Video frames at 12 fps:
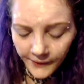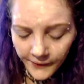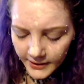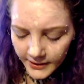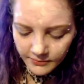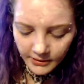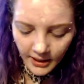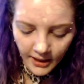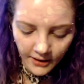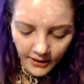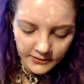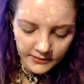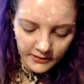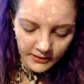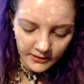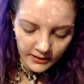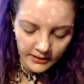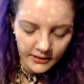I think it's because
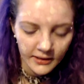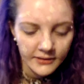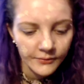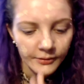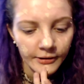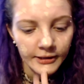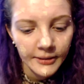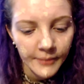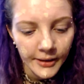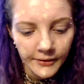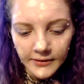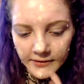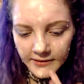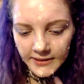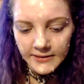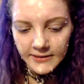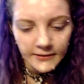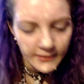it doesn't really come out
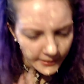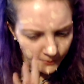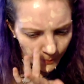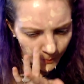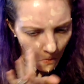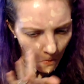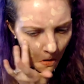consistently.